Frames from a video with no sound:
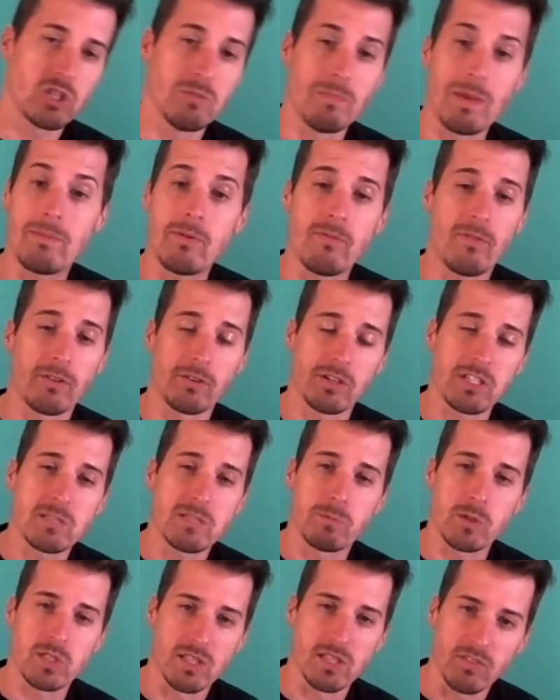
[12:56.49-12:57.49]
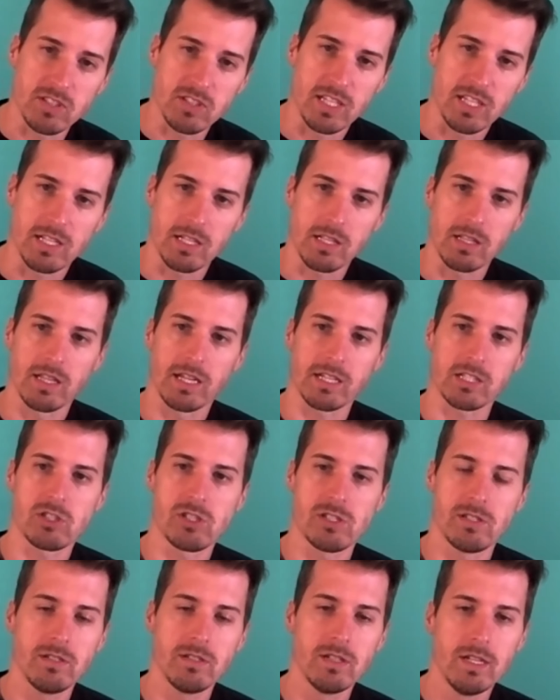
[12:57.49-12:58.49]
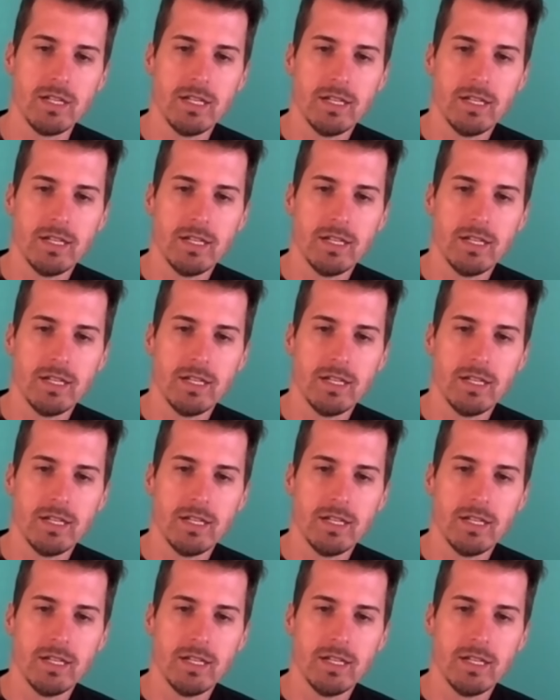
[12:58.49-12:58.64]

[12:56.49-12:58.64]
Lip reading: maybe very specific data collection.